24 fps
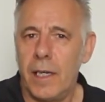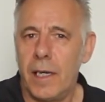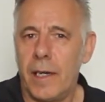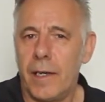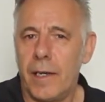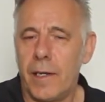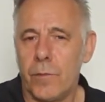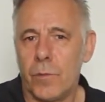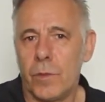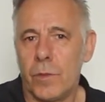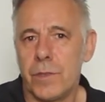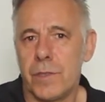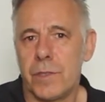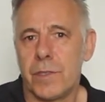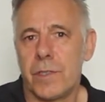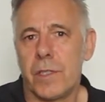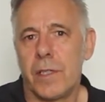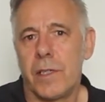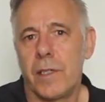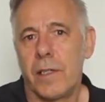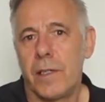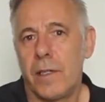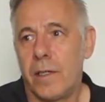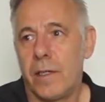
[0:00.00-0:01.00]
and it was
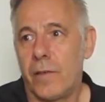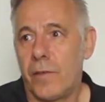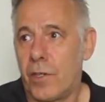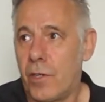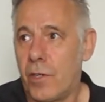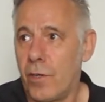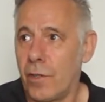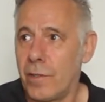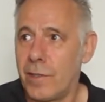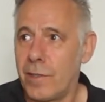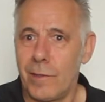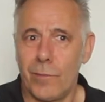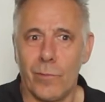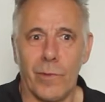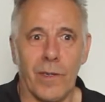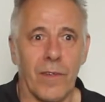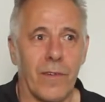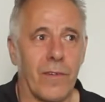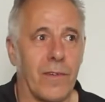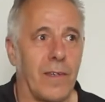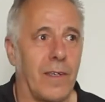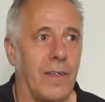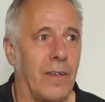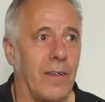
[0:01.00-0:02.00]
recorded
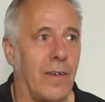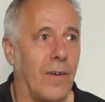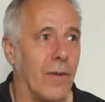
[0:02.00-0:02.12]
with,